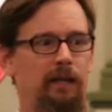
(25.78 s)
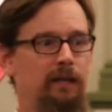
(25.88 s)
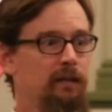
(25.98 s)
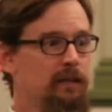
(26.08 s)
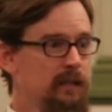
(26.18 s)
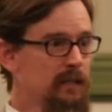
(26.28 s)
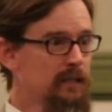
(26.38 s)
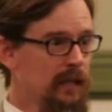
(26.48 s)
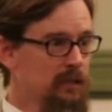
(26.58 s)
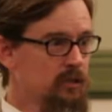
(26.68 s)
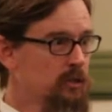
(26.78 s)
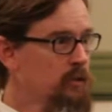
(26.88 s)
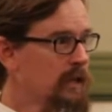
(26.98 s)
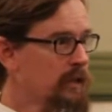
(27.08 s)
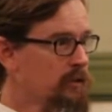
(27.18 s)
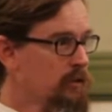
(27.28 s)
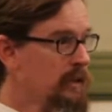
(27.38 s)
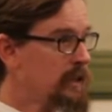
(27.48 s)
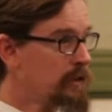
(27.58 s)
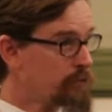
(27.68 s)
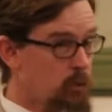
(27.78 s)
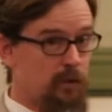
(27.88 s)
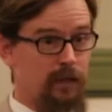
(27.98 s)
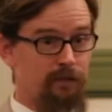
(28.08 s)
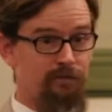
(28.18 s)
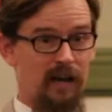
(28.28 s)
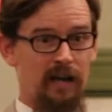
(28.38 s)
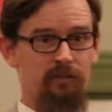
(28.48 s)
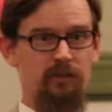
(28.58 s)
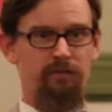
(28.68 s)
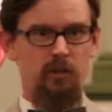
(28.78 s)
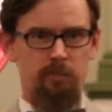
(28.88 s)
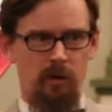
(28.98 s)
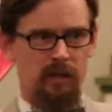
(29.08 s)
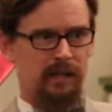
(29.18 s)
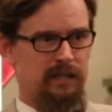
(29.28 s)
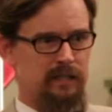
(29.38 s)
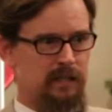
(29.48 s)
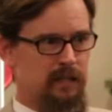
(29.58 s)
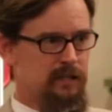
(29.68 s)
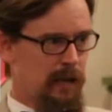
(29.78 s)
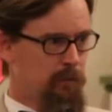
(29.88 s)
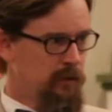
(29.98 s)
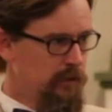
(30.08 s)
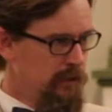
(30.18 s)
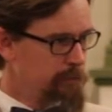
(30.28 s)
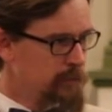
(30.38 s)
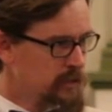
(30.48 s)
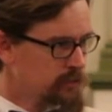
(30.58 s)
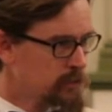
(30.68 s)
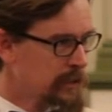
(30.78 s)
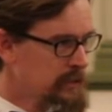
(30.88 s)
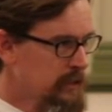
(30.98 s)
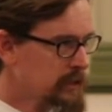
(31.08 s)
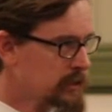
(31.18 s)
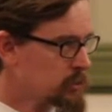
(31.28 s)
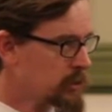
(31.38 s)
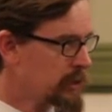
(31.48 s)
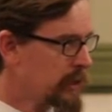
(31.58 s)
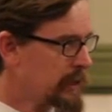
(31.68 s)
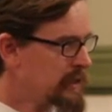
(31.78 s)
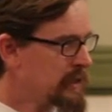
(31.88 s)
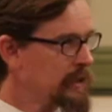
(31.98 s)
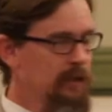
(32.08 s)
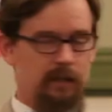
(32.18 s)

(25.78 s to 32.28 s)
And then day 2, day 3, day 4, day 5, and the first part of day 6 happened, and a bunch of amazing things were created.